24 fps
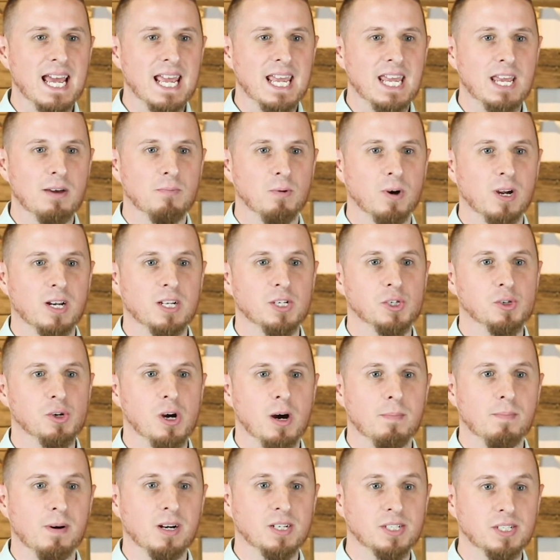a.m., we're going to
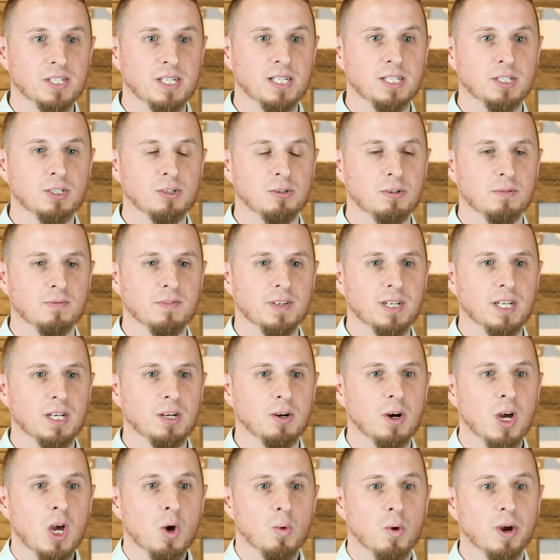drop our Sunday school video.